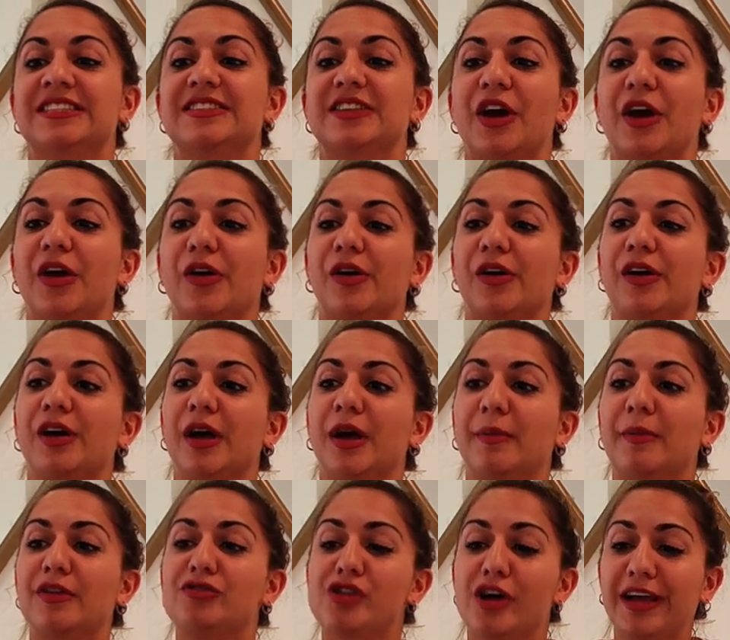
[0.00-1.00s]
So I'm
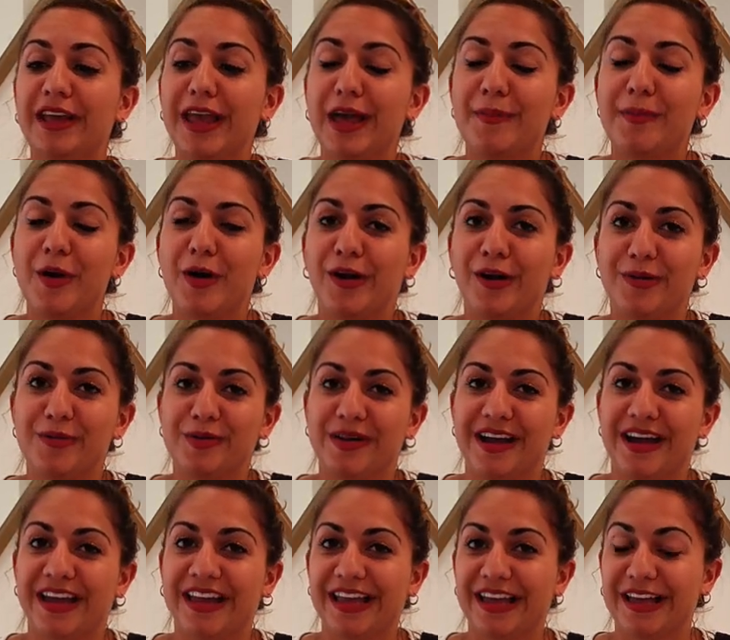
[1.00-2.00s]
gonna try and get a part
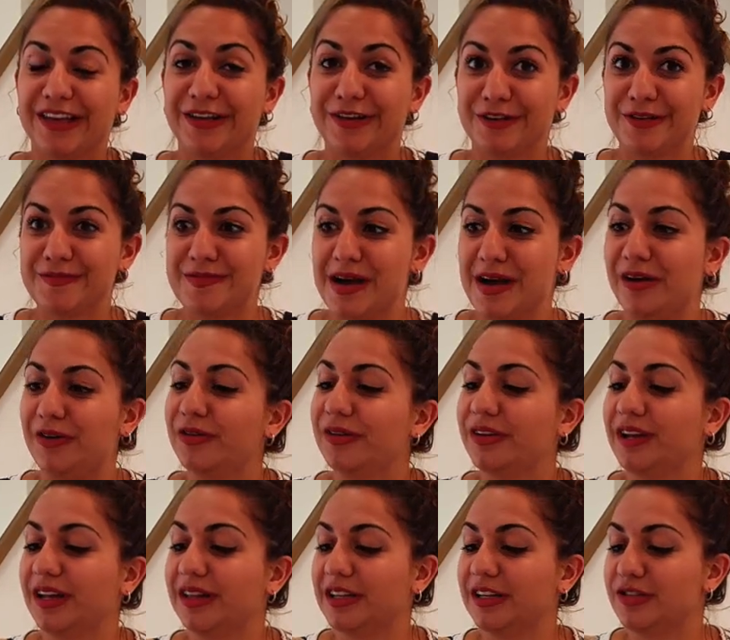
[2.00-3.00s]
where I get a good amount,
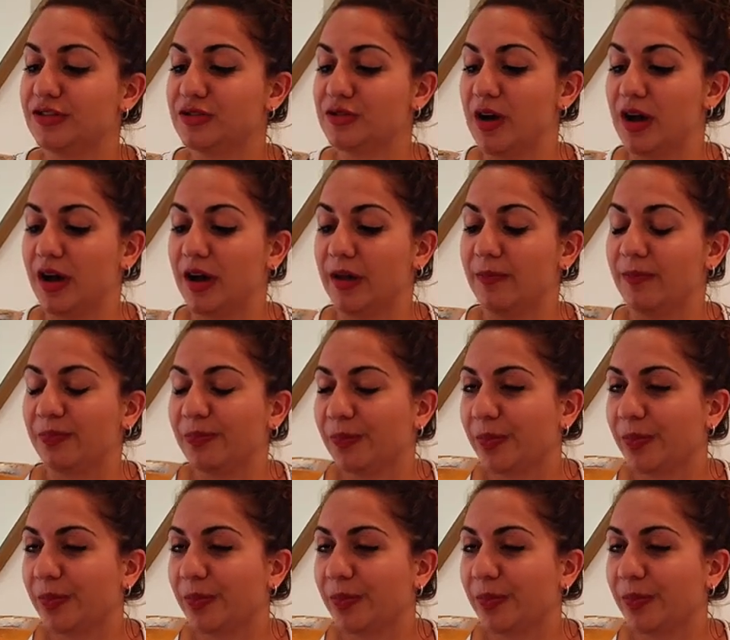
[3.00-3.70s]
and let's try.